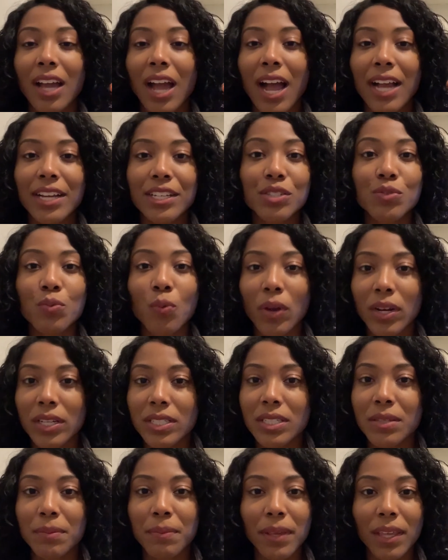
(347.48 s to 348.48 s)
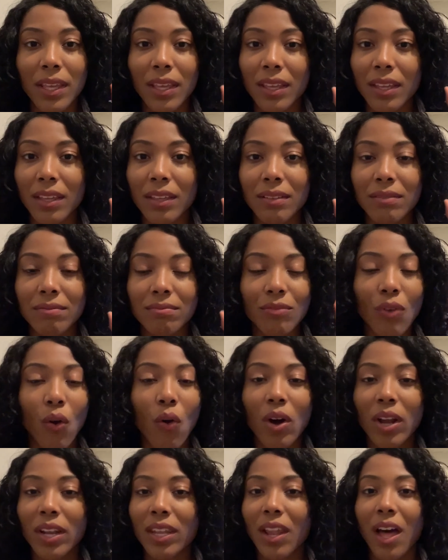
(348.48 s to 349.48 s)
I just wanted to be
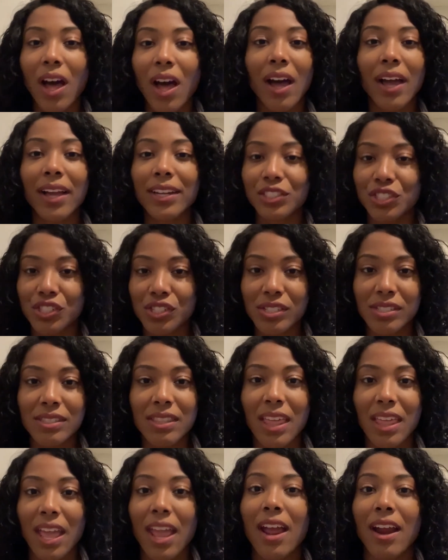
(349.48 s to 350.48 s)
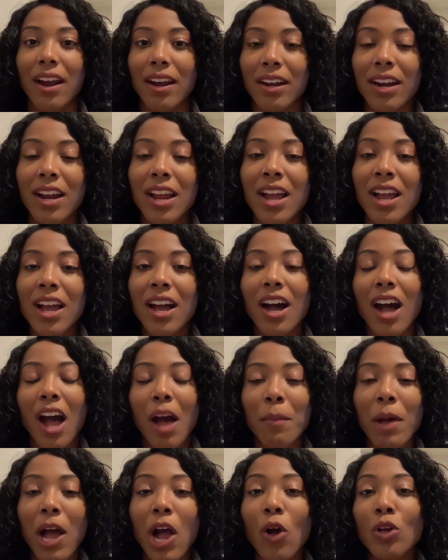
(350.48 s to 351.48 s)
online, just there.
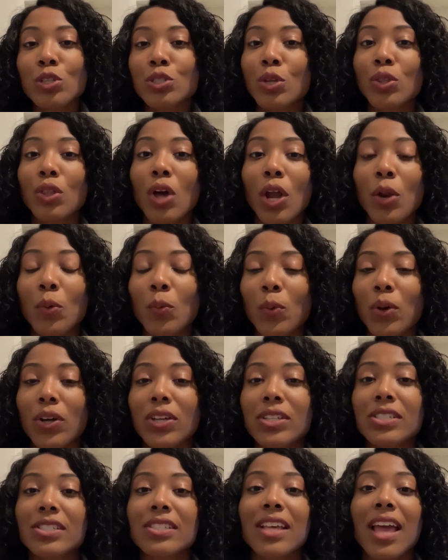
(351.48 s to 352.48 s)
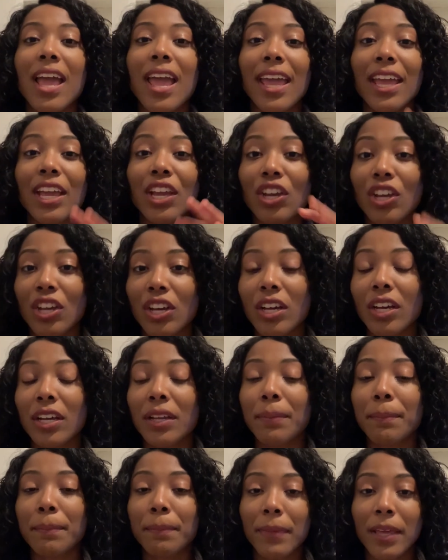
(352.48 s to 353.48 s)
Um, I also thought it was a
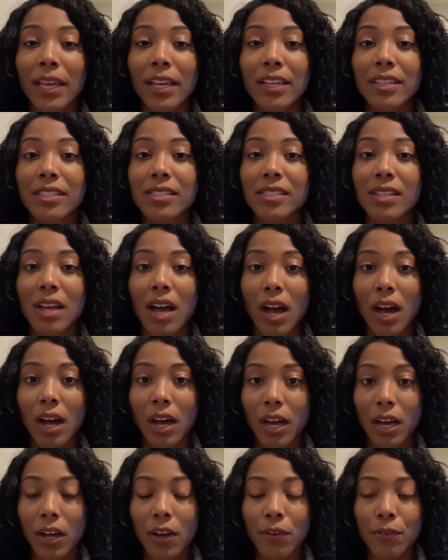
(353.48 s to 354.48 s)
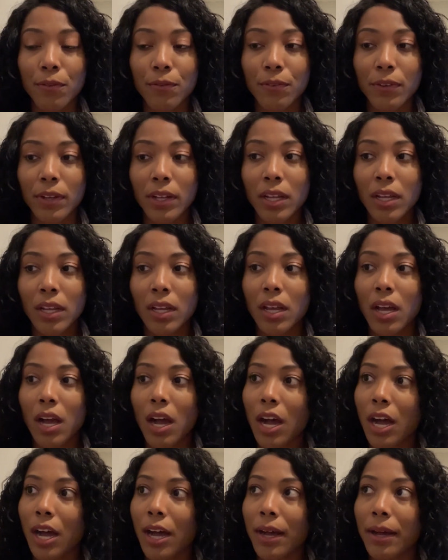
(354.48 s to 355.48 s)
good mix of
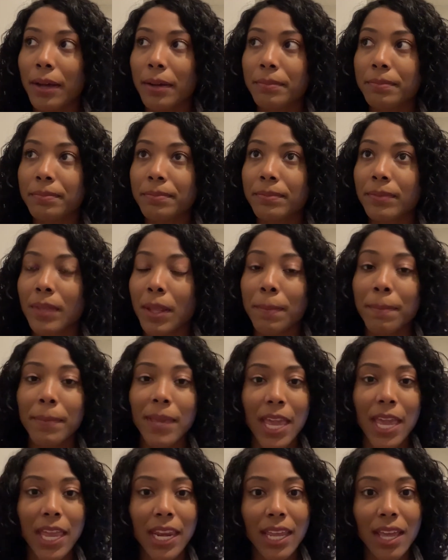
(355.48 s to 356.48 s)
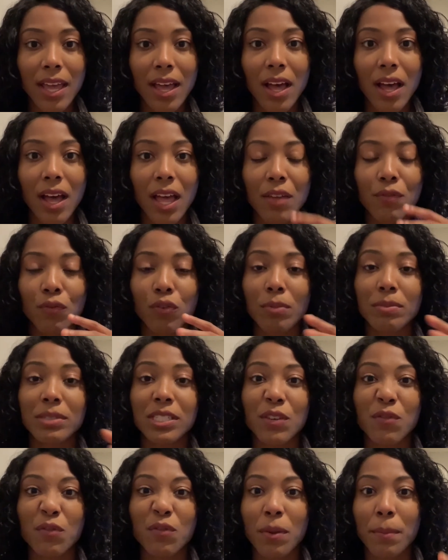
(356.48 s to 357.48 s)
um, media and from
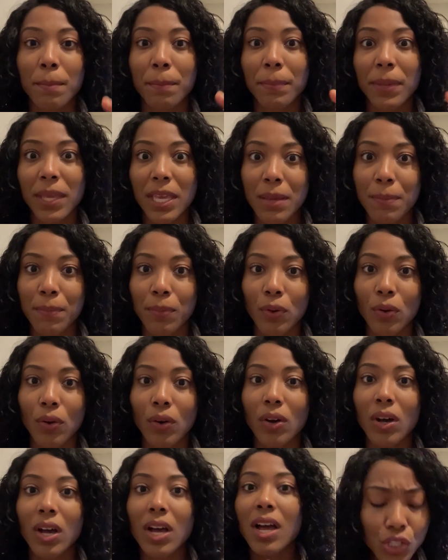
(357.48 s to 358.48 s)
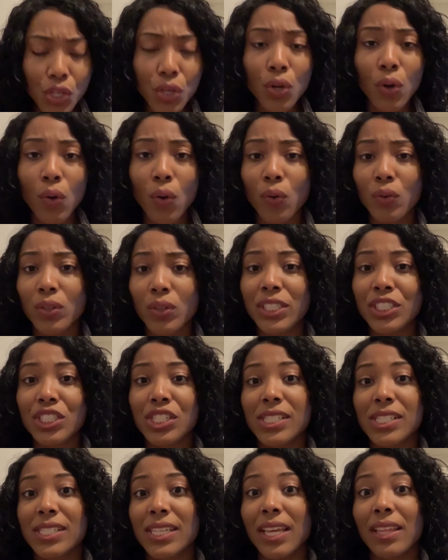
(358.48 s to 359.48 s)
different people. So you don't only
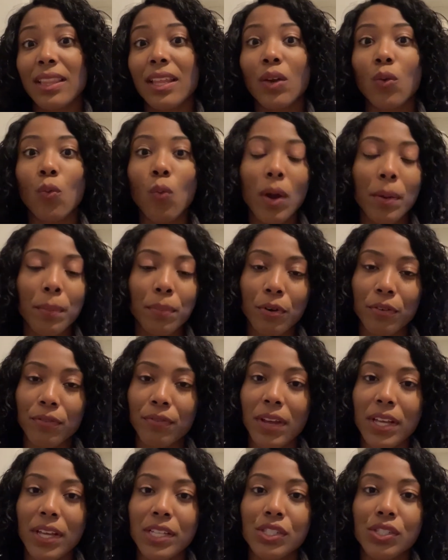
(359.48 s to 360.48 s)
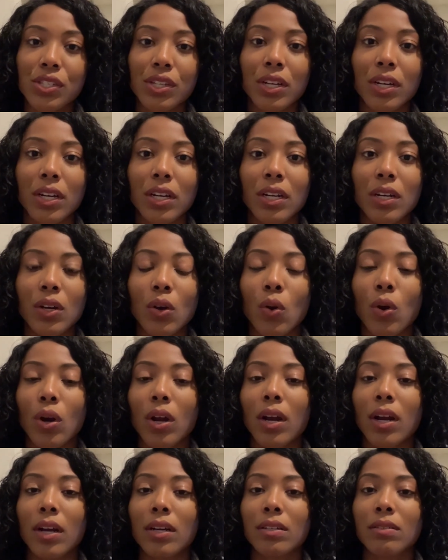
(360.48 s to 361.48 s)
just get like one professor,
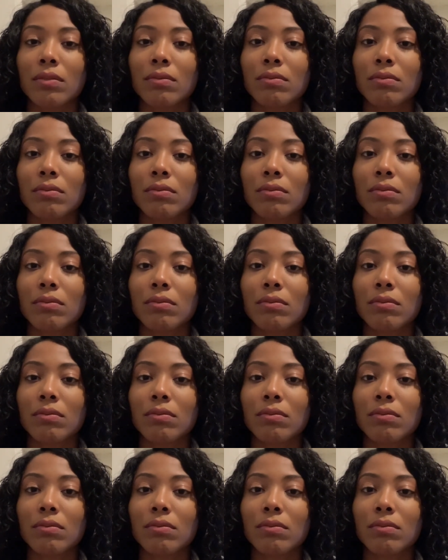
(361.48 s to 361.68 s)
or